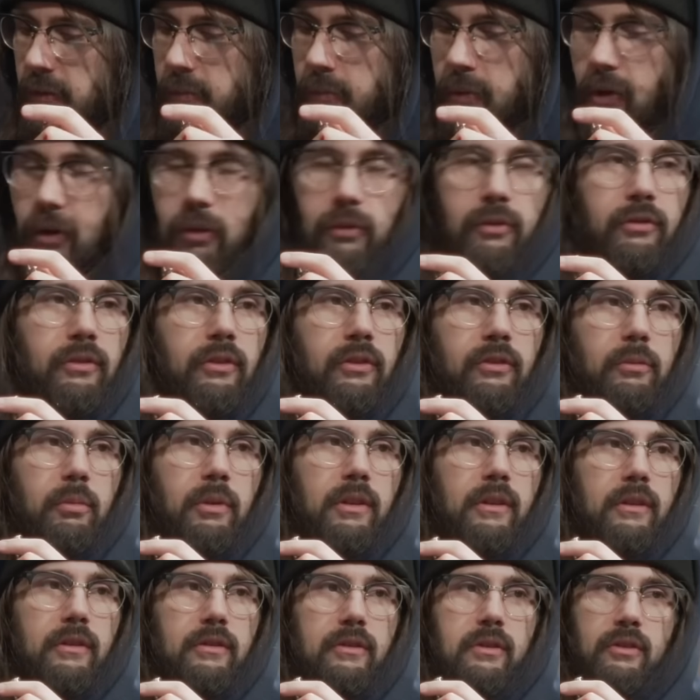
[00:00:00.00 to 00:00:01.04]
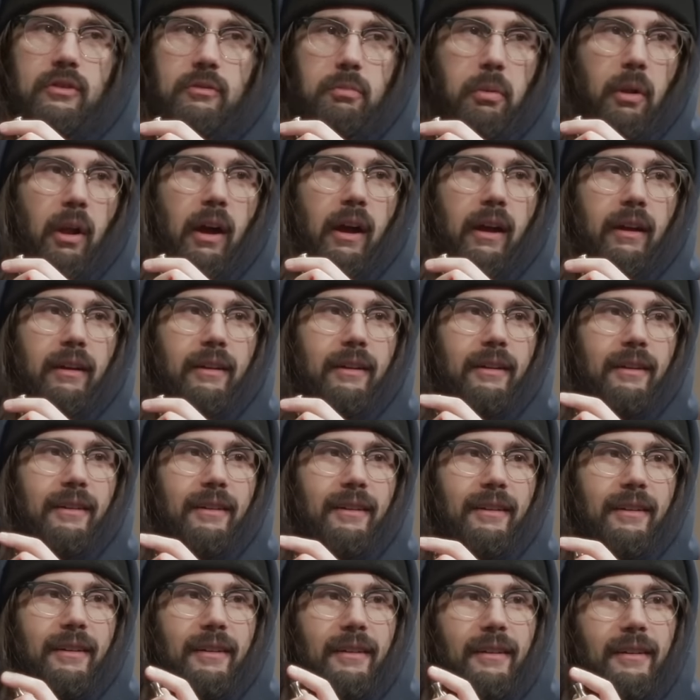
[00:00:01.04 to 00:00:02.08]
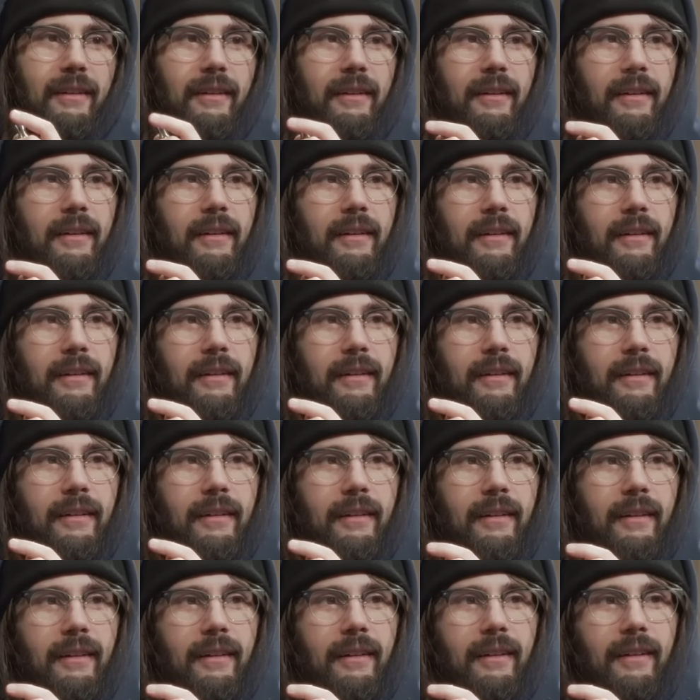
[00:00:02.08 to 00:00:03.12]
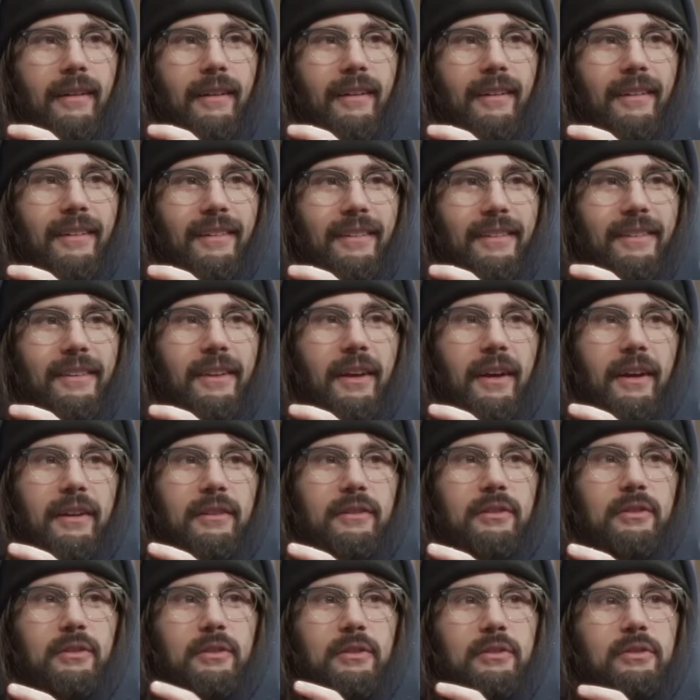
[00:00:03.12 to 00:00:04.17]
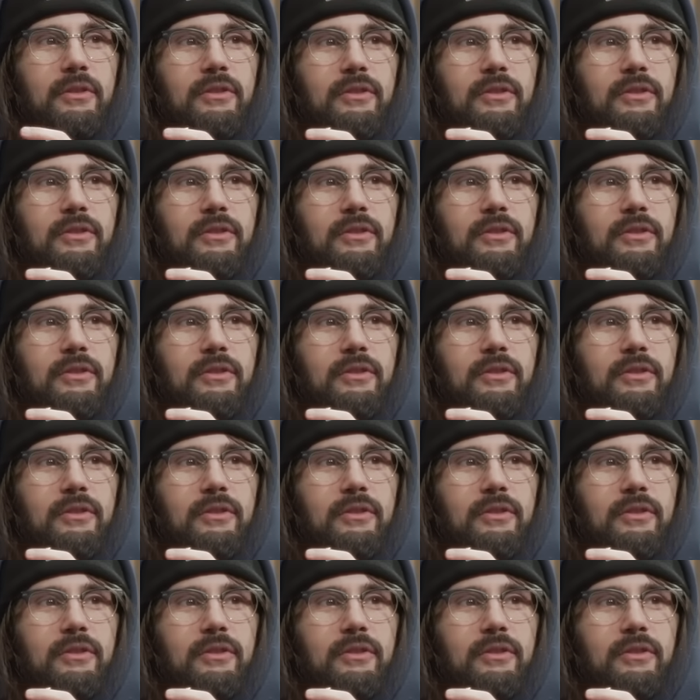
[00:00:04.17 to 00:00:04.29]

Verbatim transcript: post is because he's black. hundred percent. Yeah. So this